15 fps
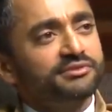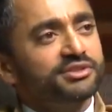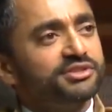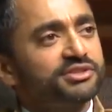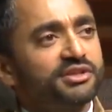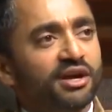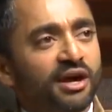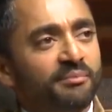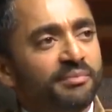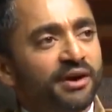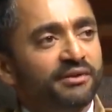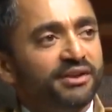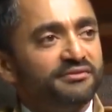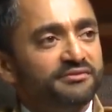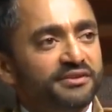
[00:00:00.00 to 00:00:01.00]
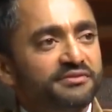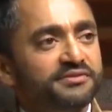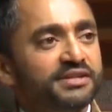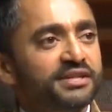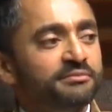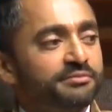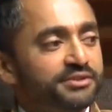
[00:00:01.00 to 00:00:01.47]
to just compound at
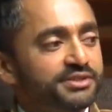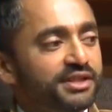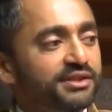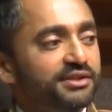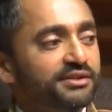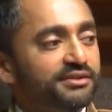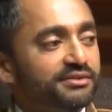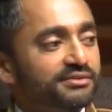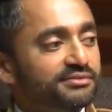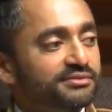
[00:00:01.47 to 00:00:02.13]
15% a year.